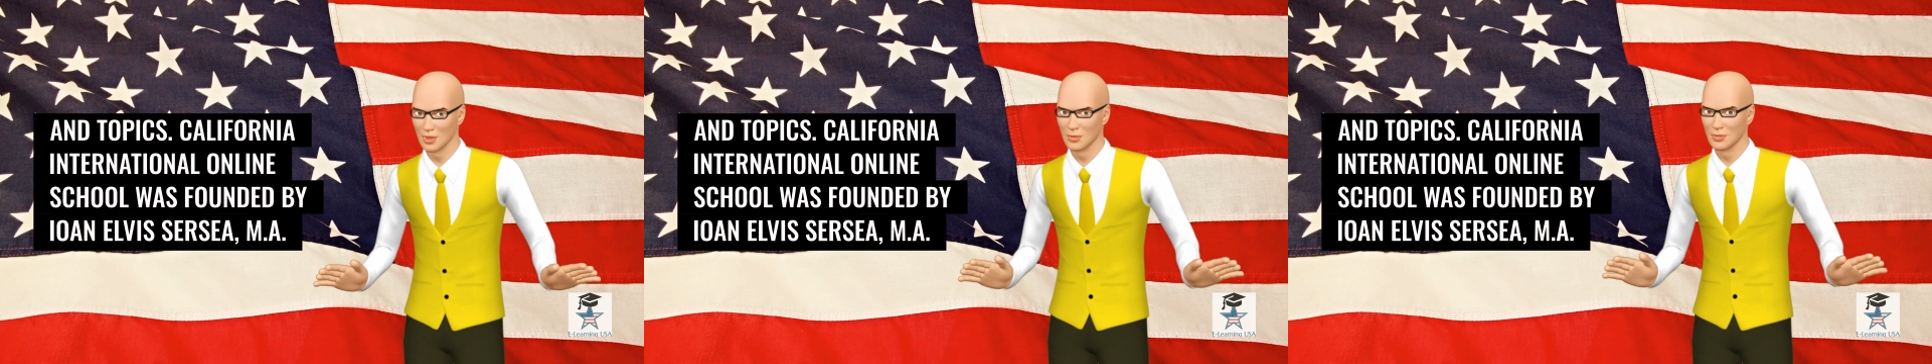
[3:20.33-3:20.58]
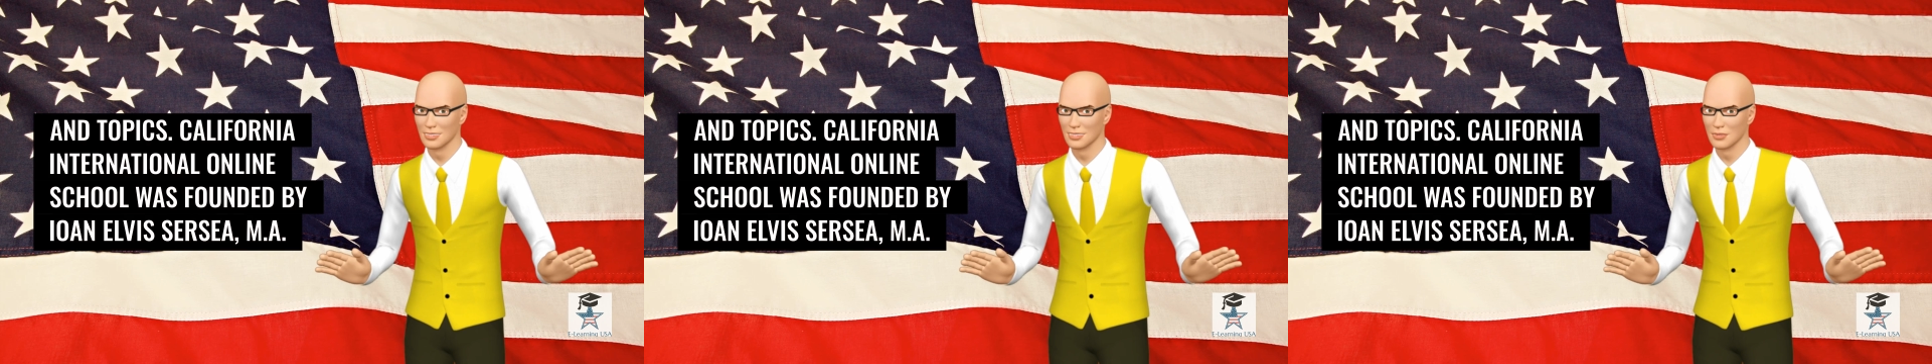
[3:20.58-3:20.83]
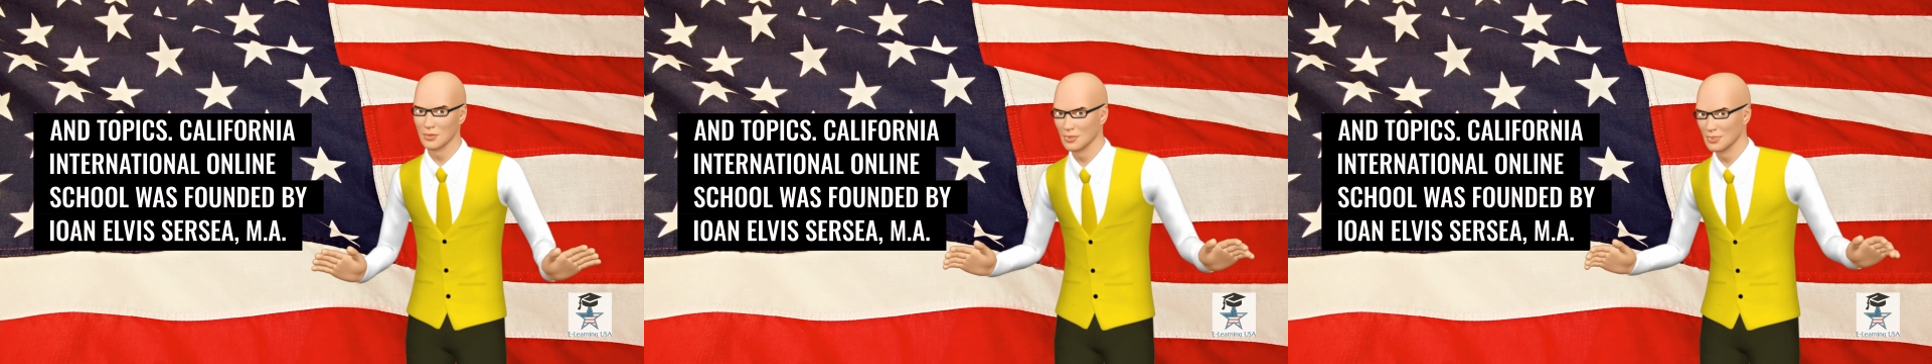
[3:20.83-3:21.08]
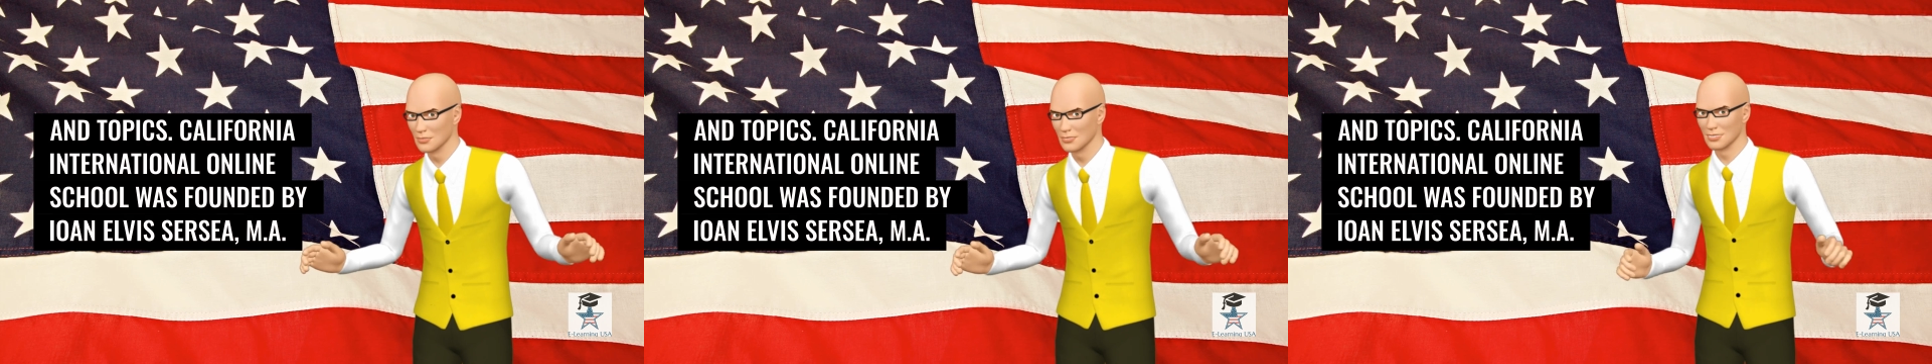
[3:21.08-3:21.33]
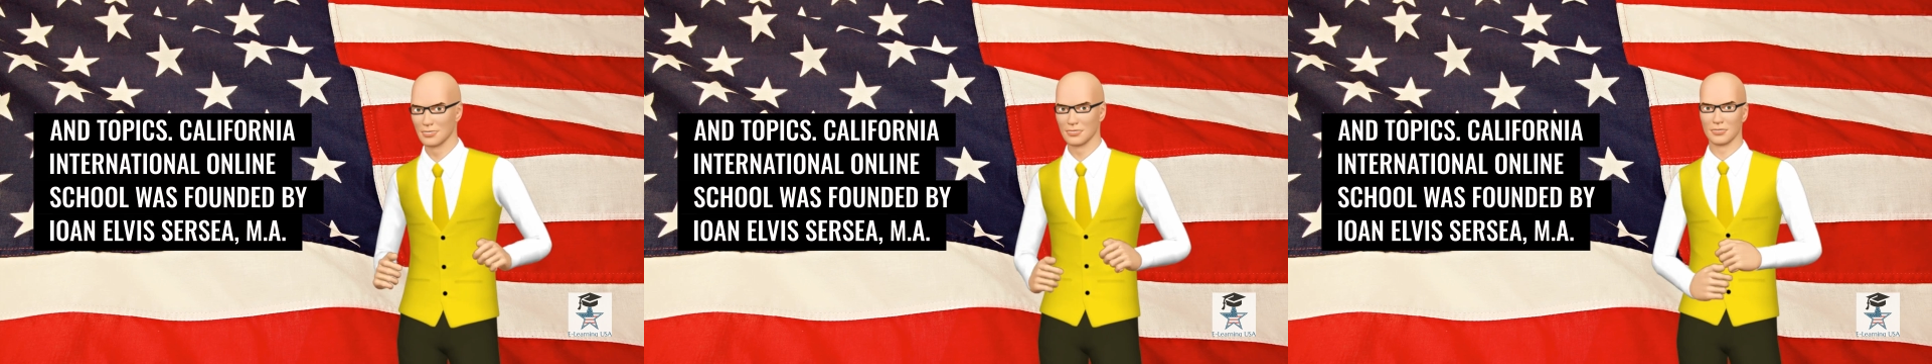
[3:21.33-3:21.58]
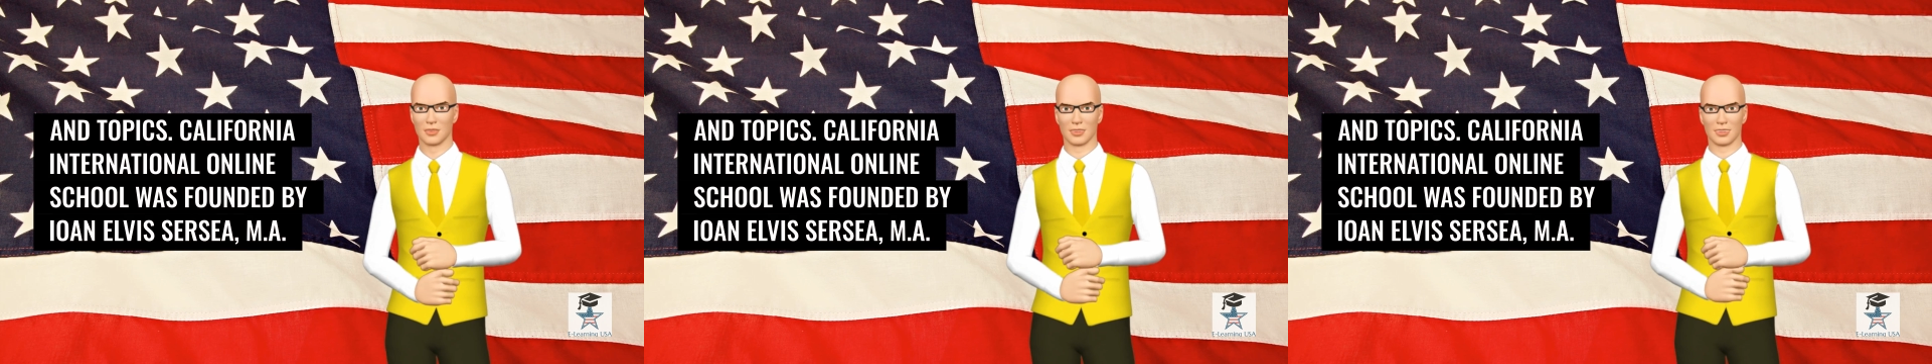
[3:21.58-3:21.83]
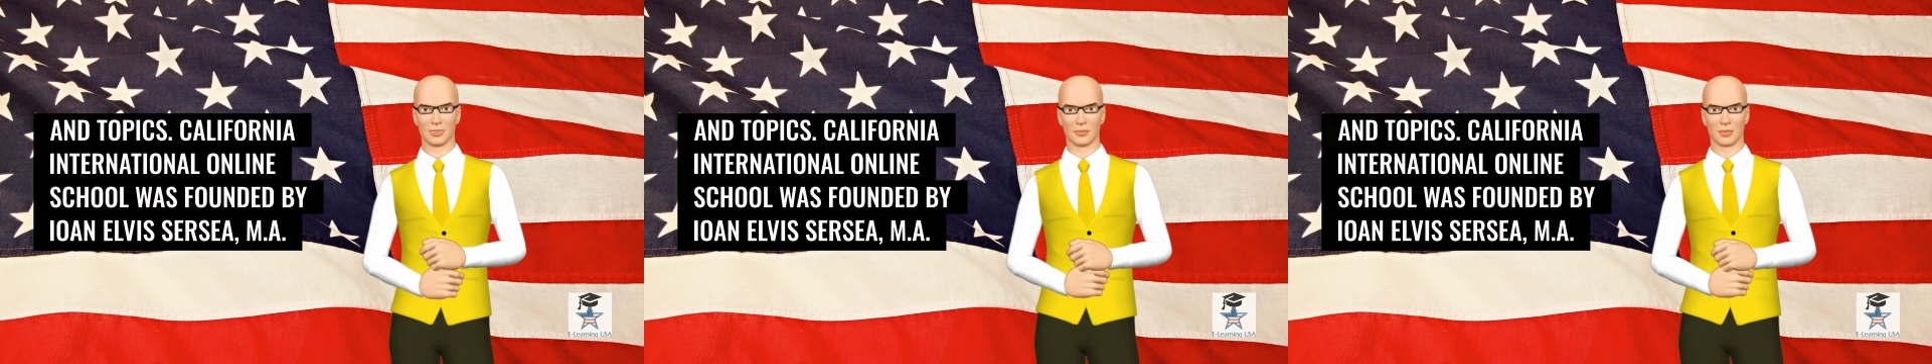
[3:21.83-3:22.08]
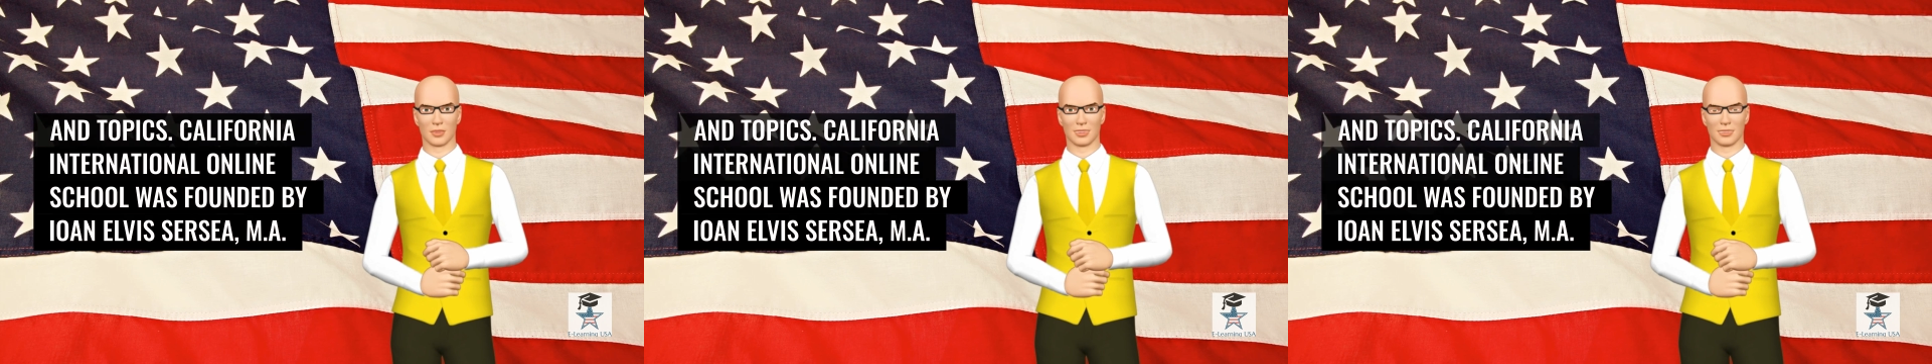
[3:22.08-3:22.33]
was founded by Yuan Elvis
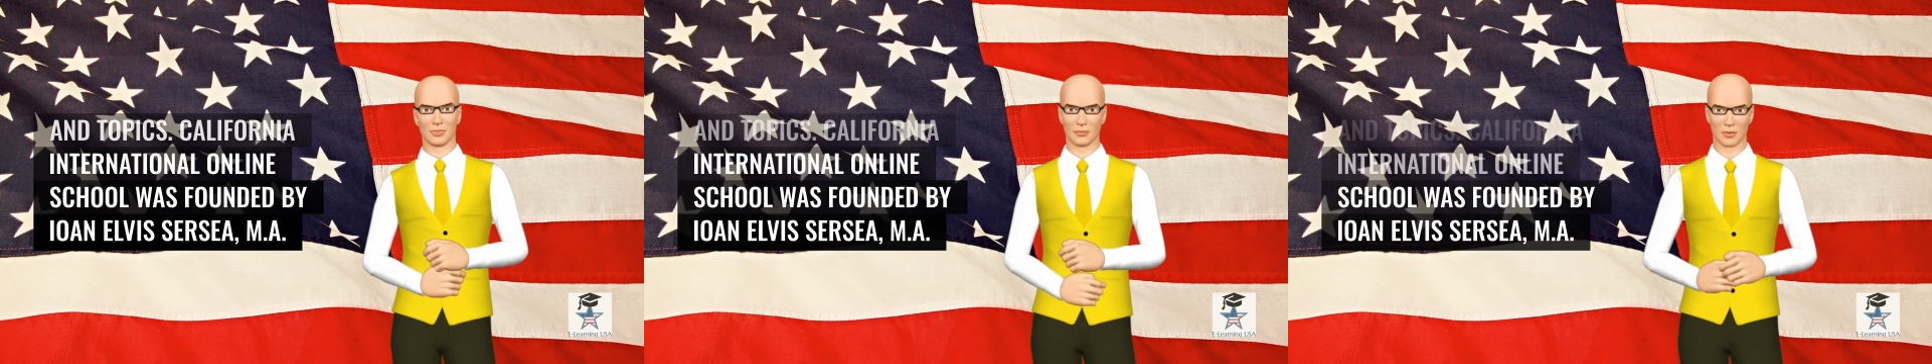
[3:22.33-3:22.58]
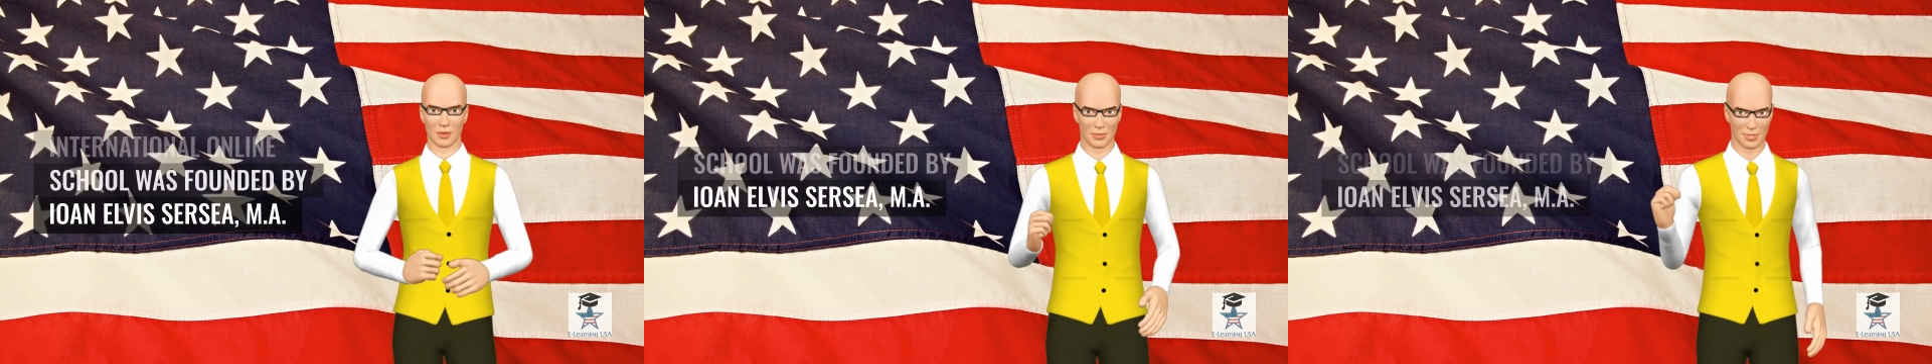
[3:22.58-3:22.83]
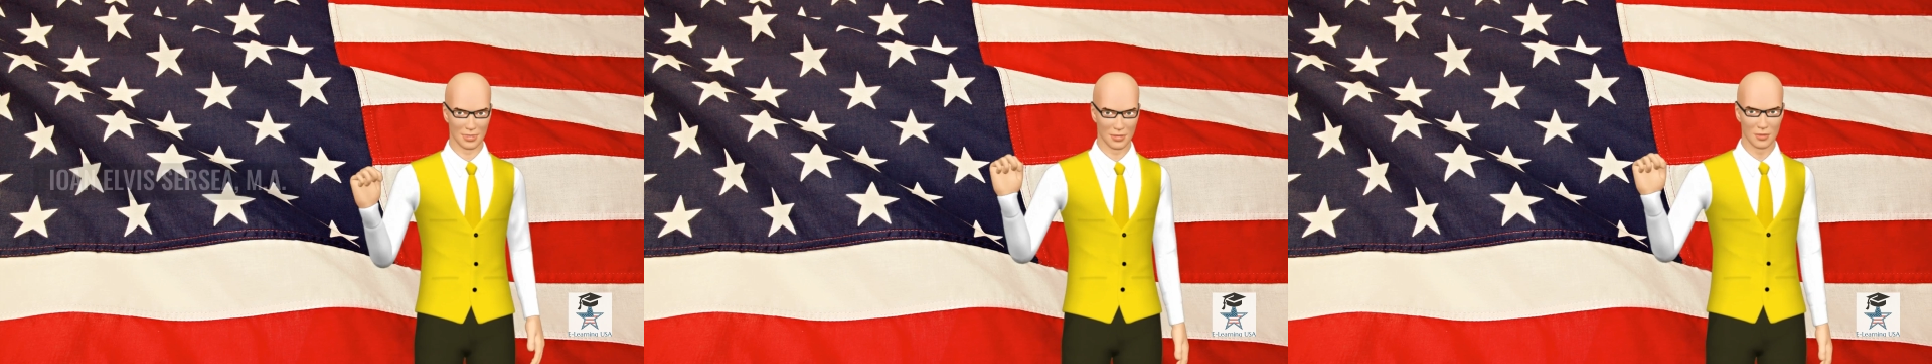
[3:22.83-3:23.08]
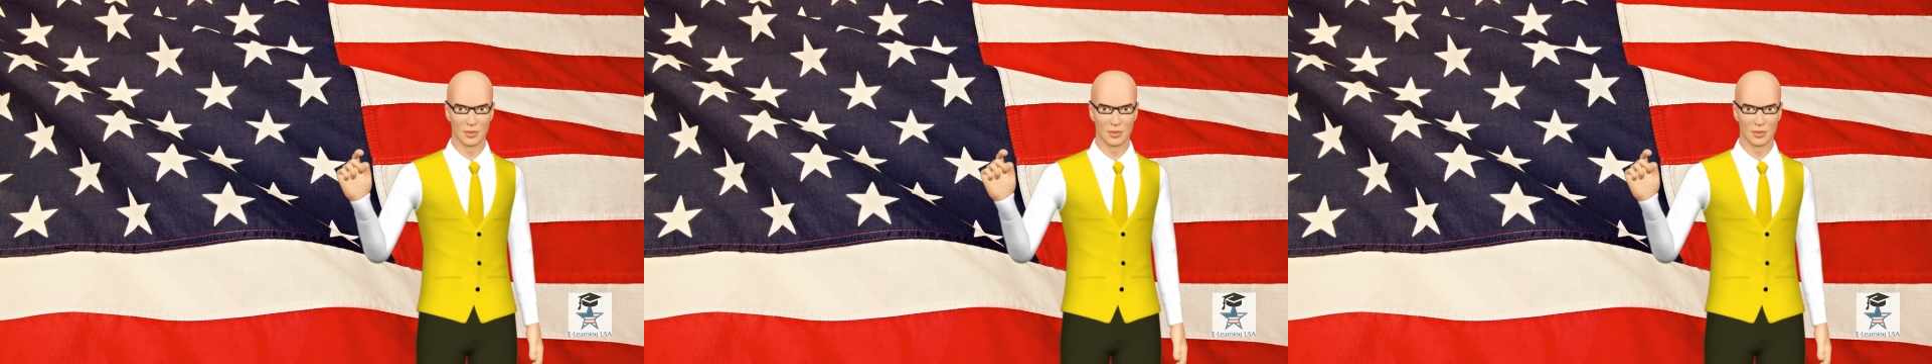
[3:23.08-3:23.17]
Sersea, M A,